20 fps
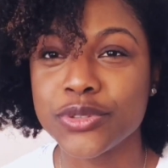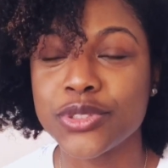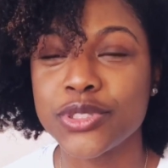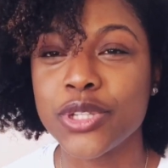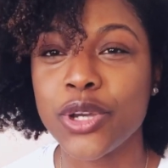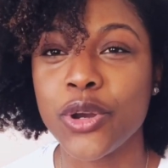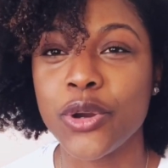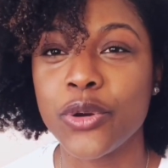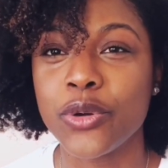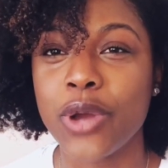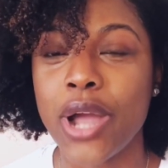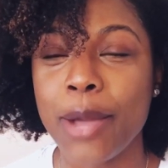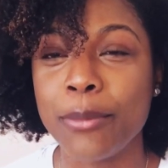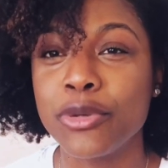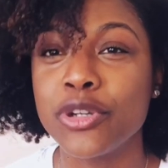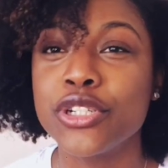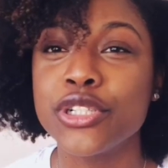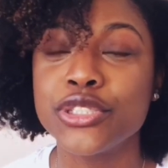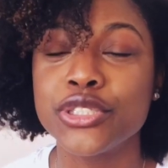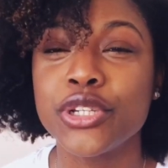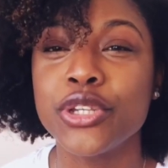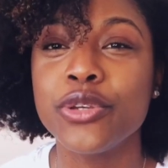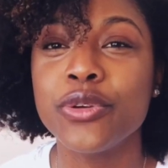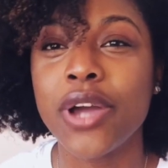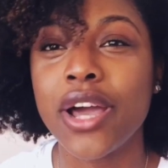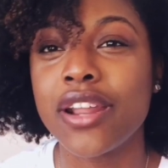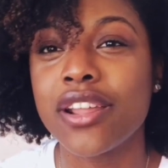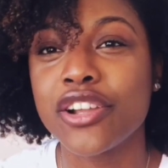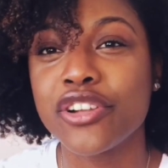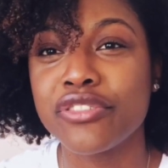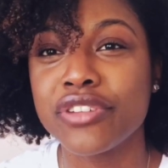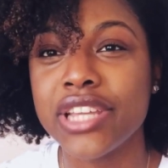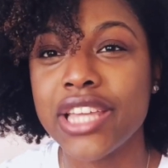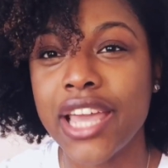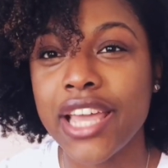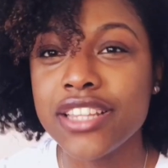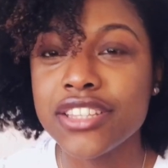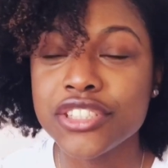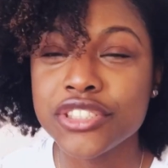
So I'm going to show you how to create